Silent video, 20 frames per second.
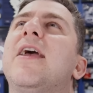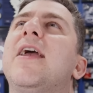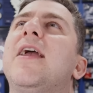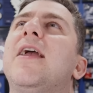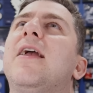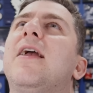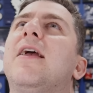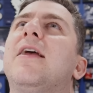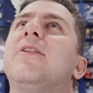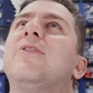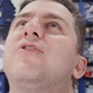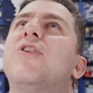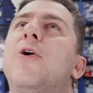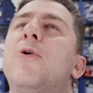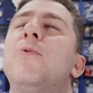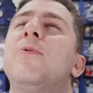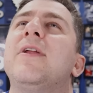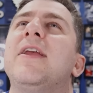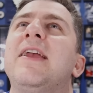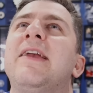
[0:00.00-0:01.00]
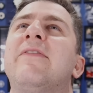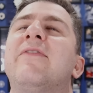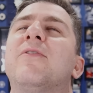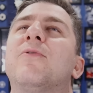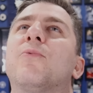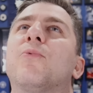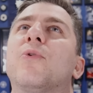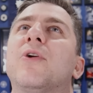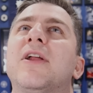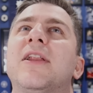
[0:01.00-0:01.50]
They don't
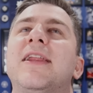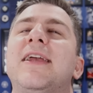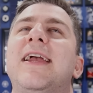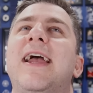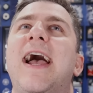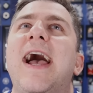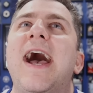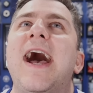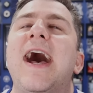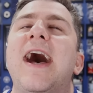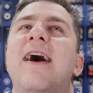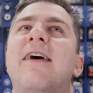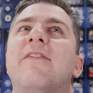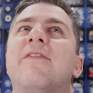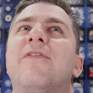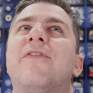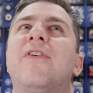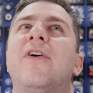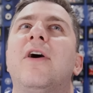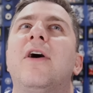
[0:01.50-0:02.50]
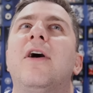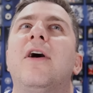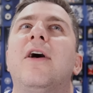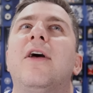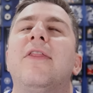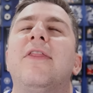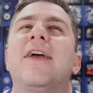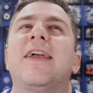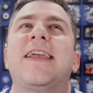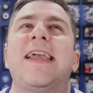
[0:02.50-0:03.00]
even really have
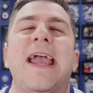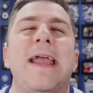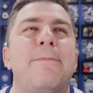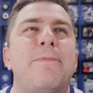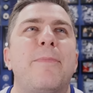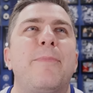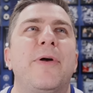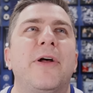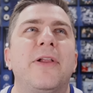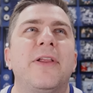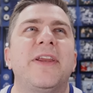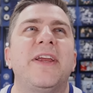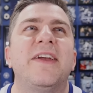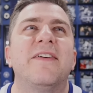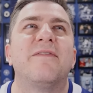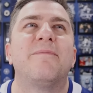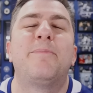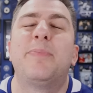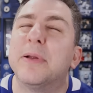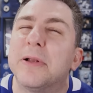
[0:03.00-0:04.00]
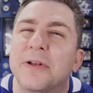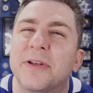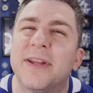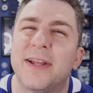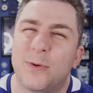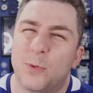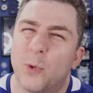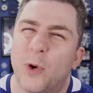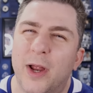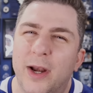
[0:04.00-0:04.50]
the capability of
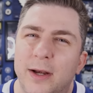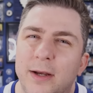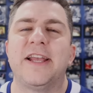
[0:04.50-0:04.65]
building one.